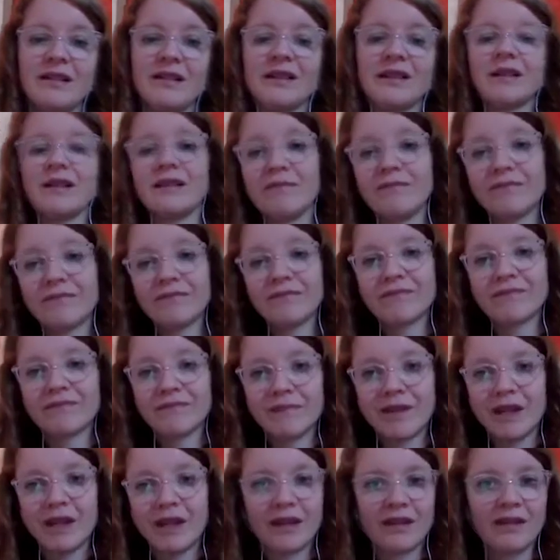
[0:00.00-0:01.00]
then
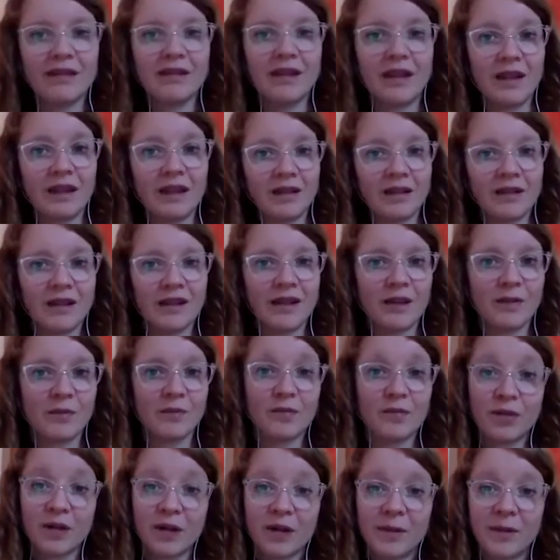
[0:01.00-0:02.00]
I can think, okay,
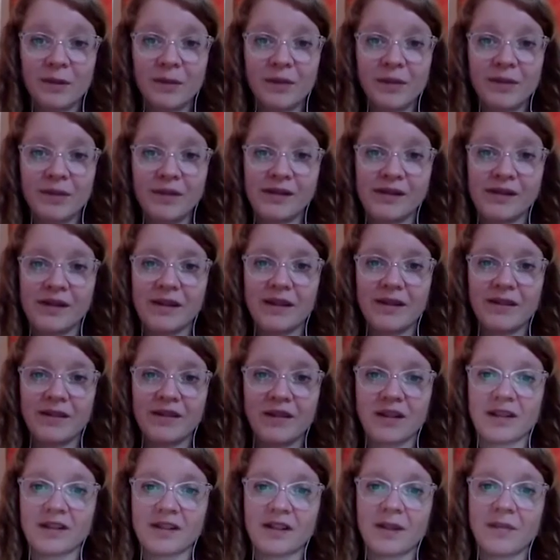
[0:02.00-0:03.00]
they're probably busy. They've
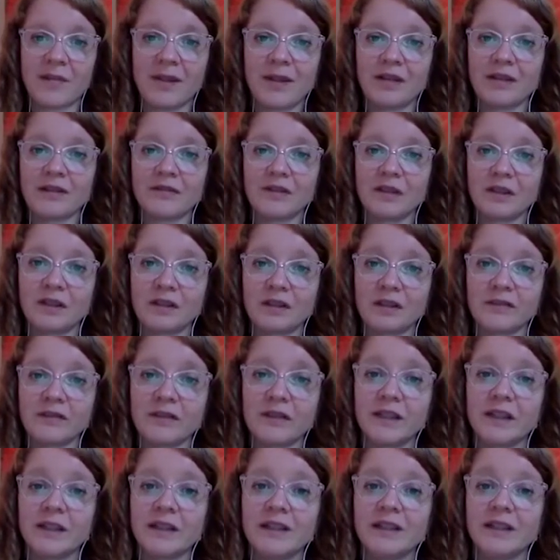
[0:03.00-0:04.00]
just come out of an art
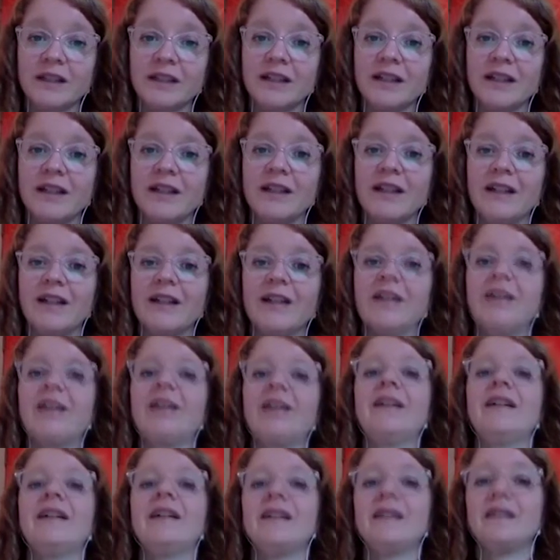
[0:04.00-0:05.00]
fair.
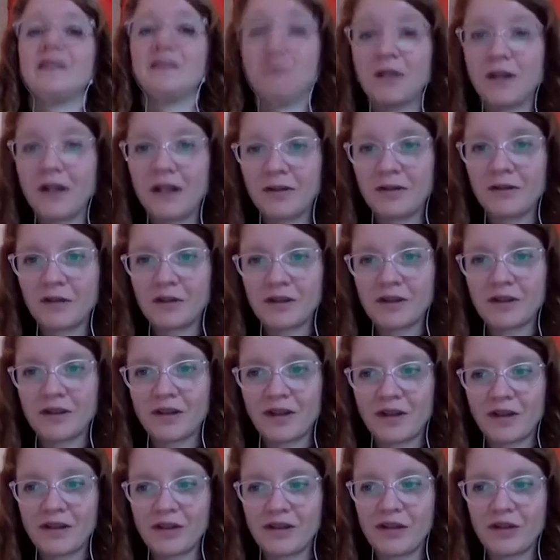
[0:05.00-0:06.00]
The very first
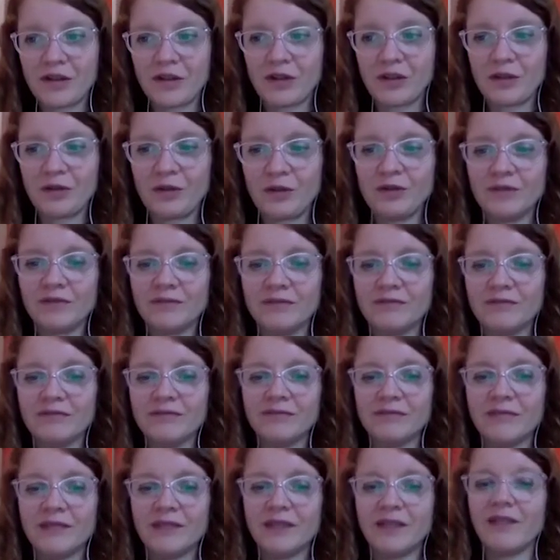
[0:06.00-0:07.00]
thing to do
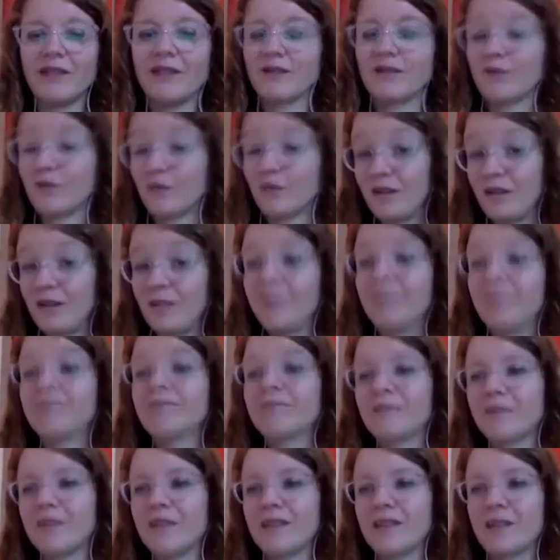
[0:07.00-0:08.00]
is for them
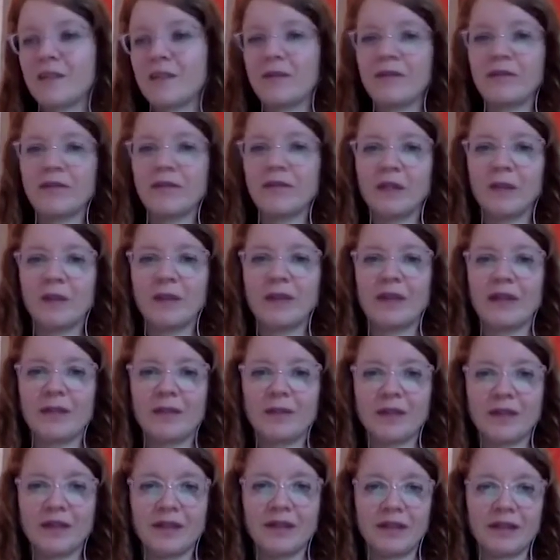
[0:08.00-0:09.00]
is to be following up
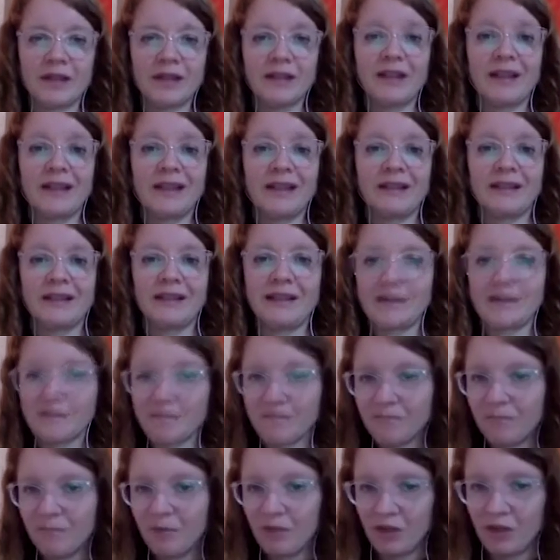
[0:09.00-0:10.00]
their client
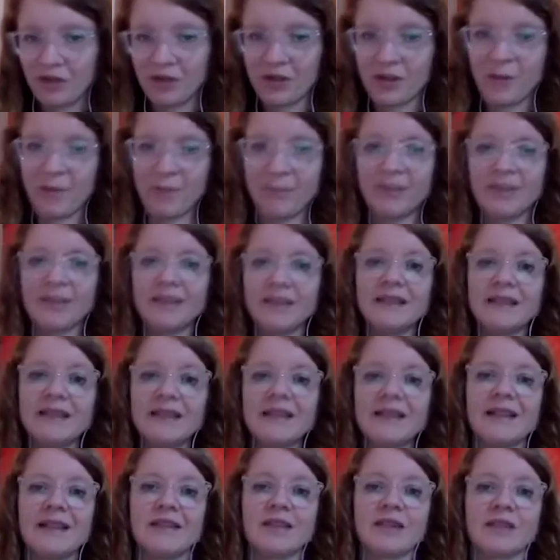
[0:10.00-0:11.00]
leads, which is
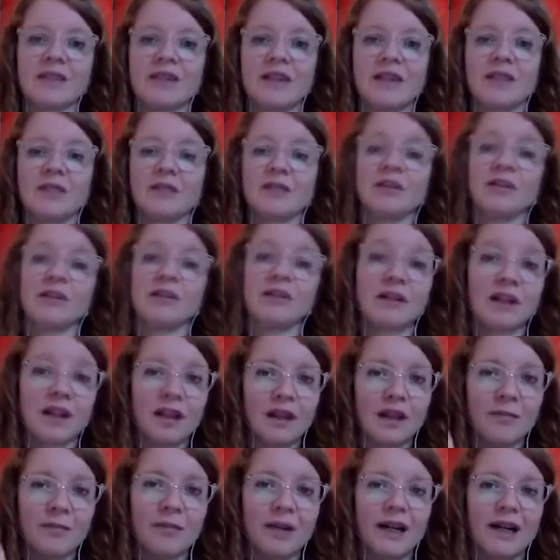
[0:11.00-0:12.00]
completely understandable. And I'll
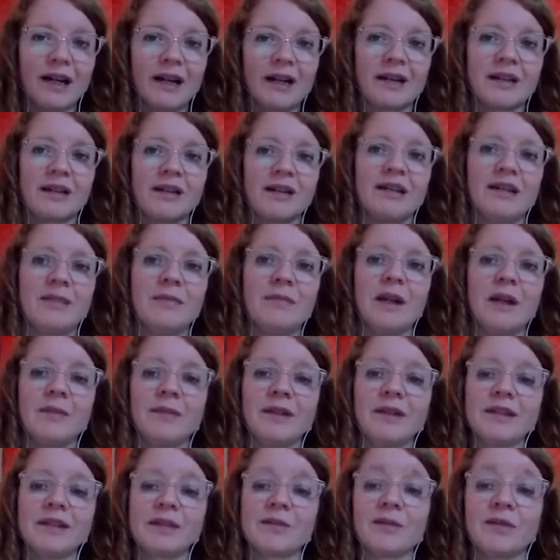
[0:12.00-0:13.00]
come back in a
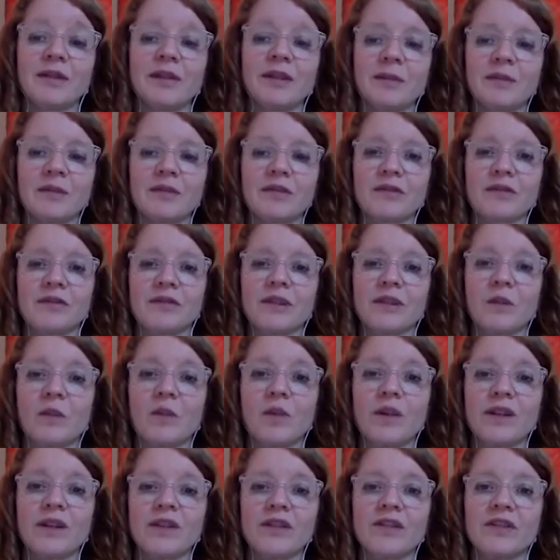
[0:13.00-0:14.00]
moment. It's point number 3 on
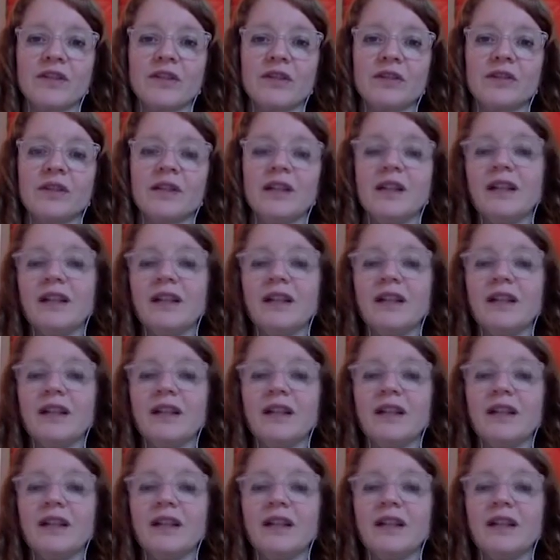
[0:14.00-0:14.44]
what to do